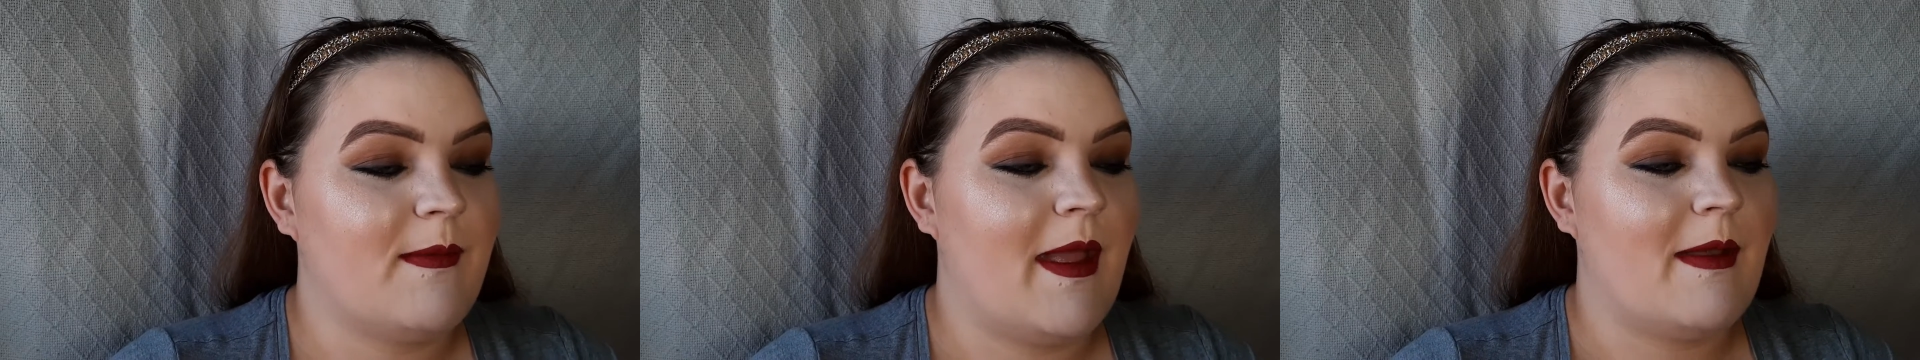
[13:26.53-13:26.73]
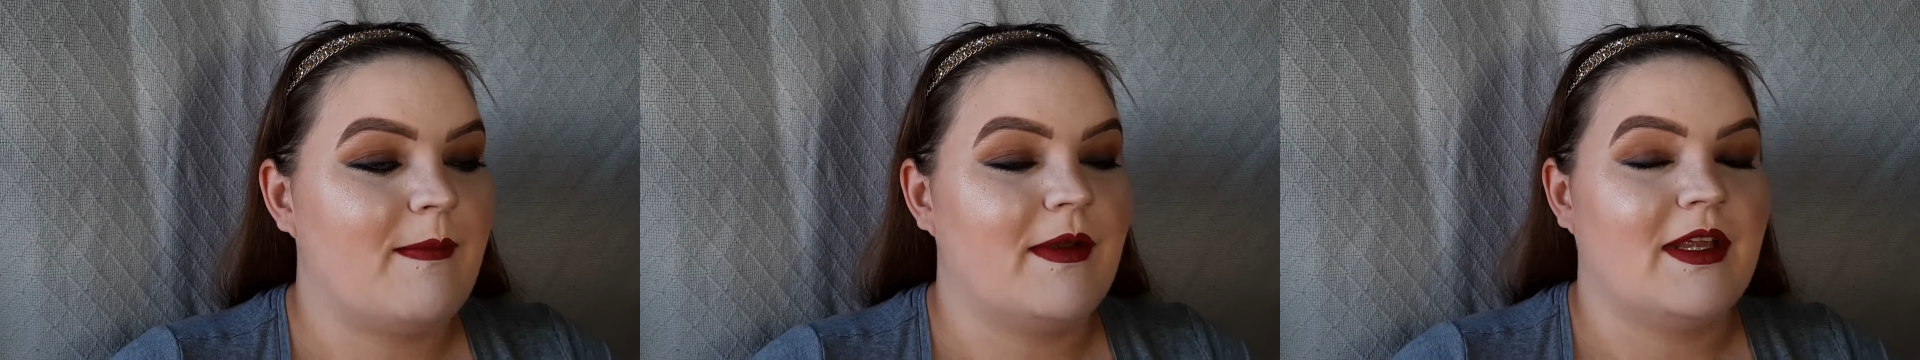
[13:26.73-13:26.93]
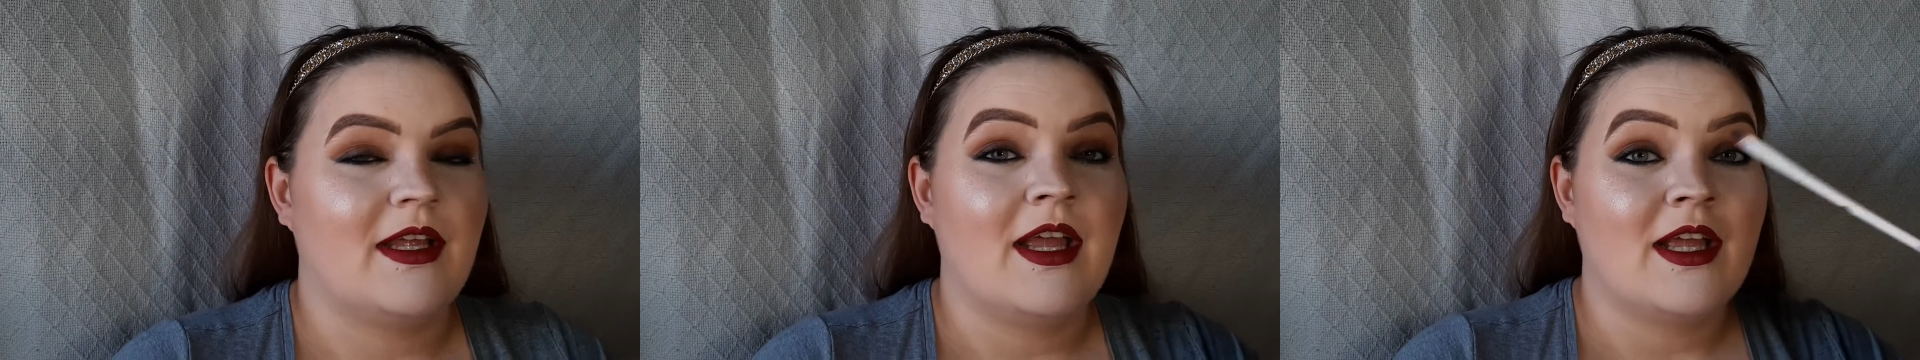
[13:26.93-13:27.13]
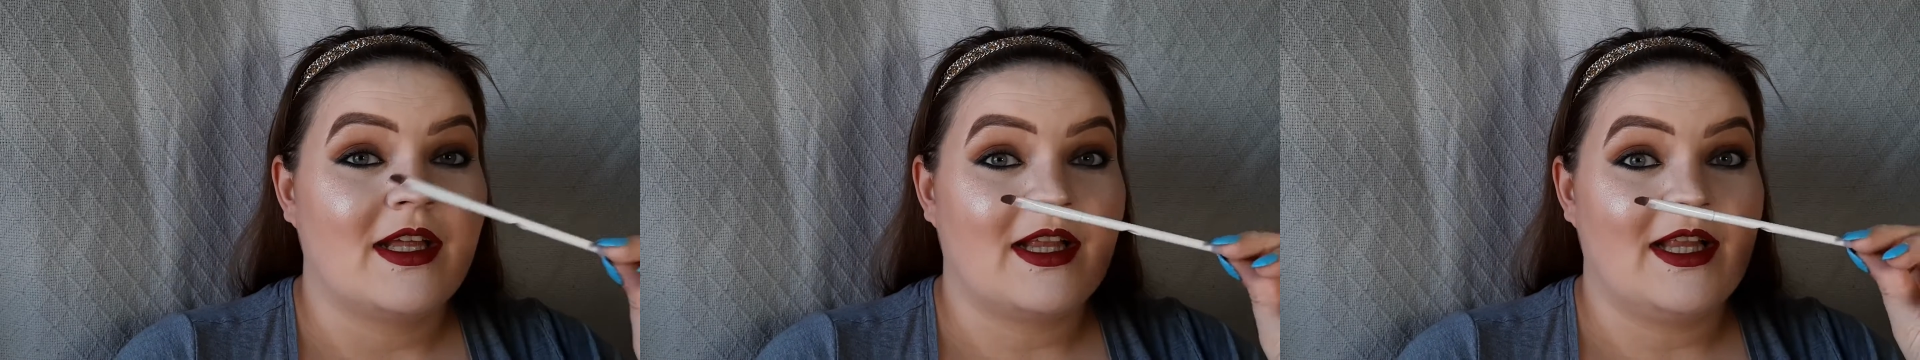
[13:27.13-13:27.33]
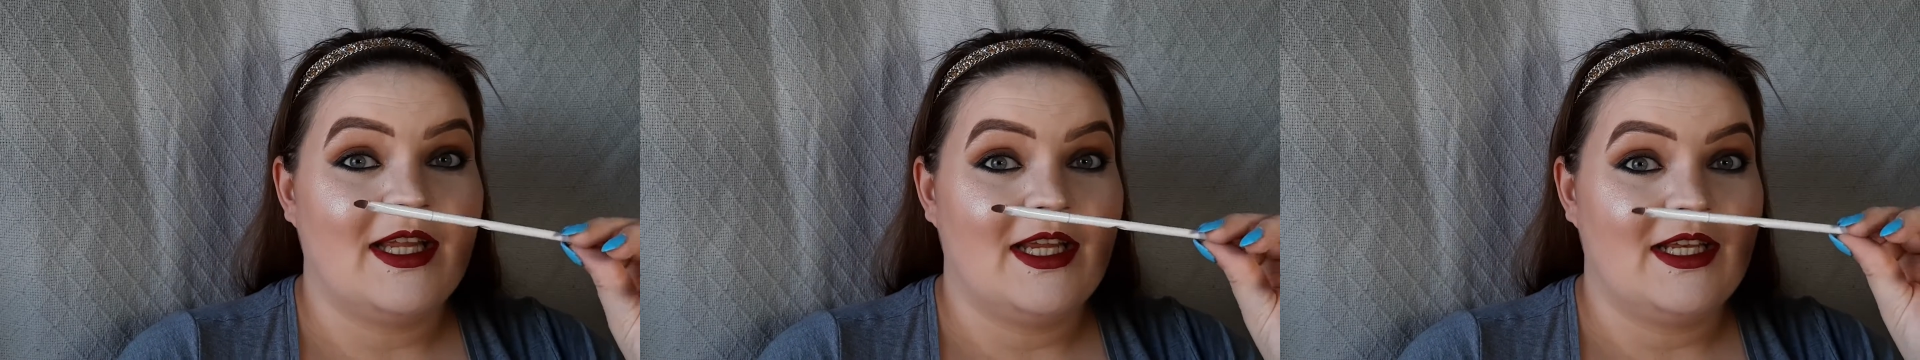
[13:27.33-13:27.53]
happening,
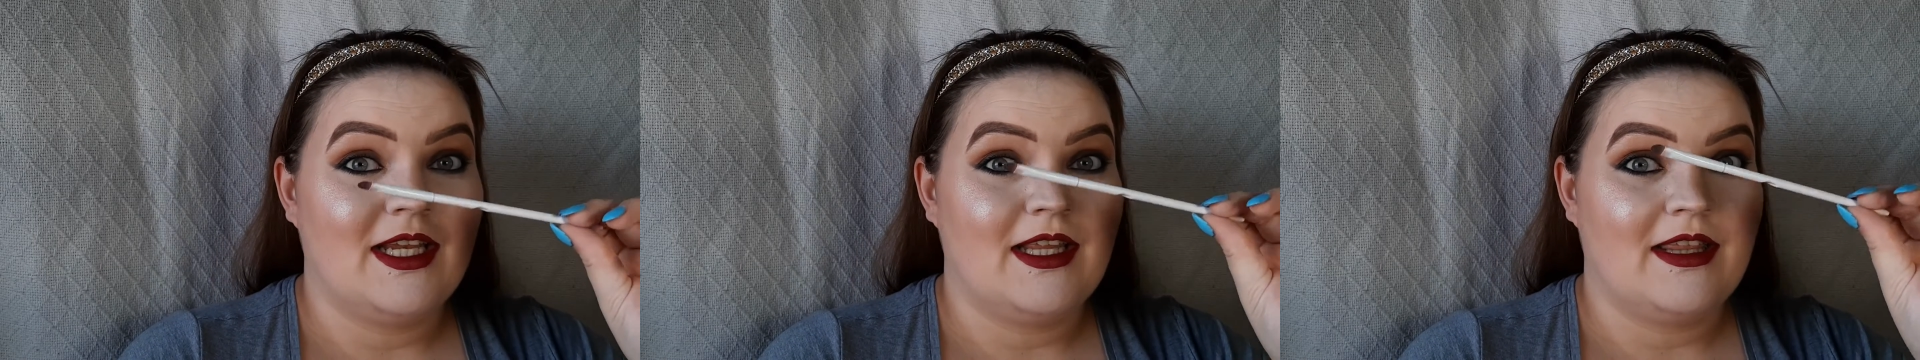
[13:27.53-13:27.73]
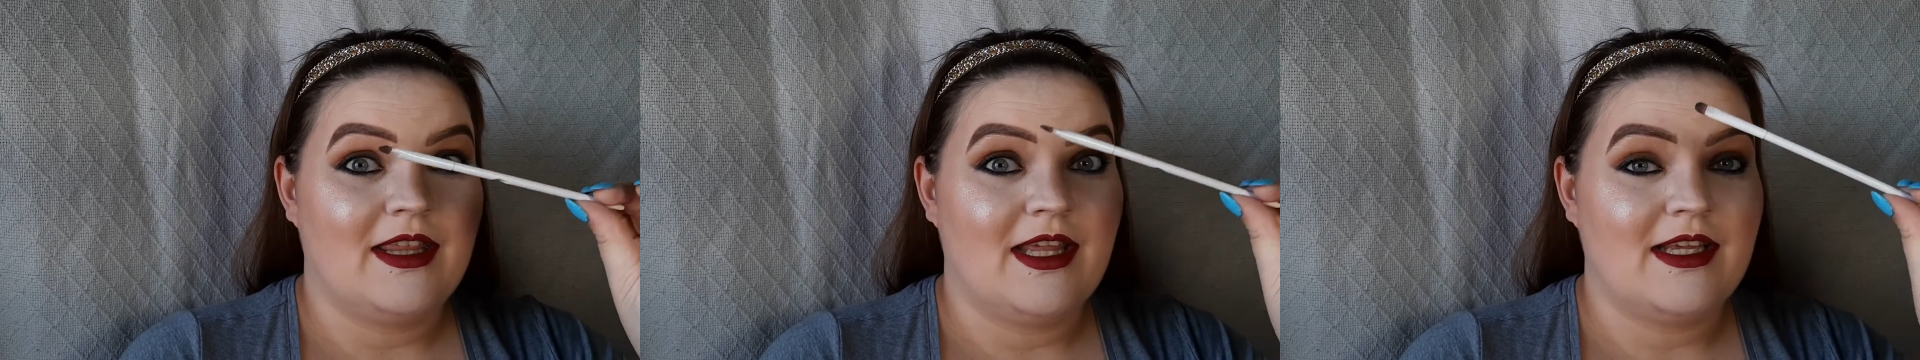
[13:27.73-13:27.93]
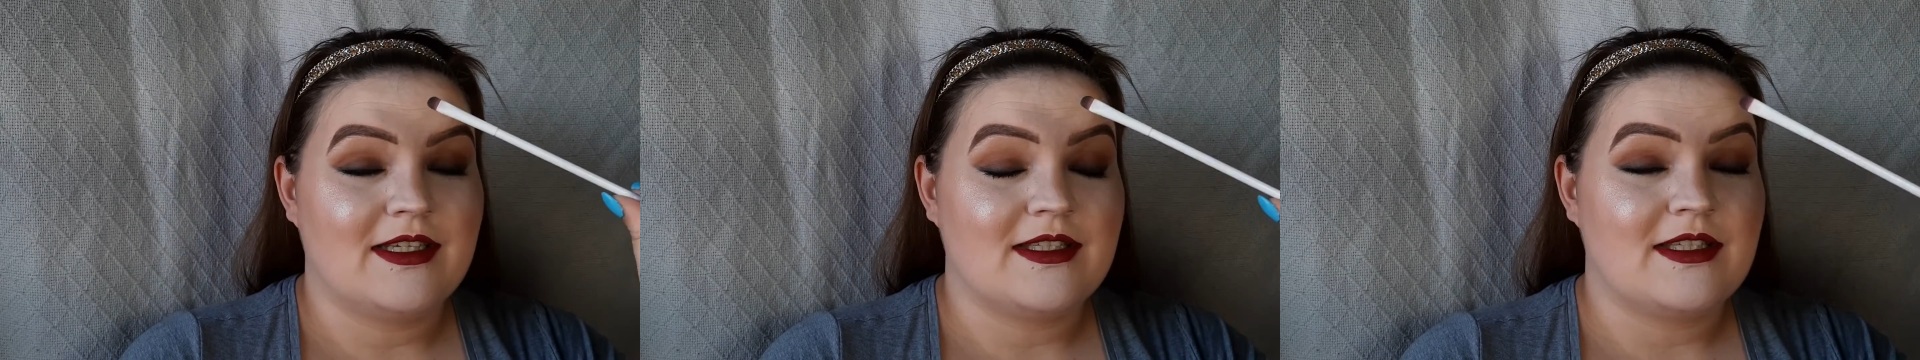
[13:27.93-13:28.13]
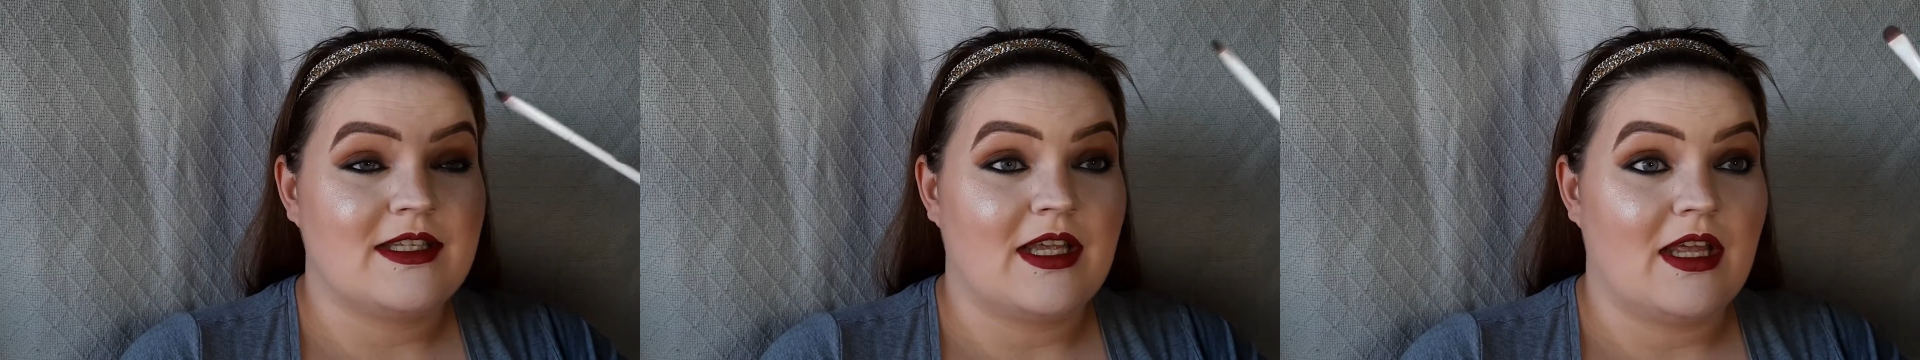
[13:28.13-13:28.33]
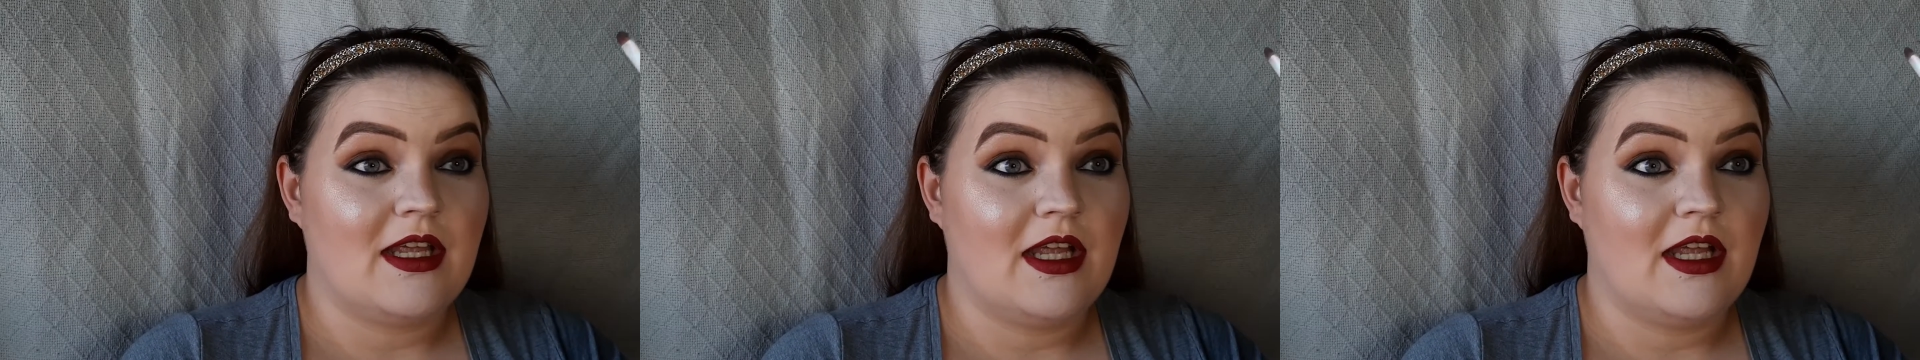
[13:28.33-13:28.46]
clean this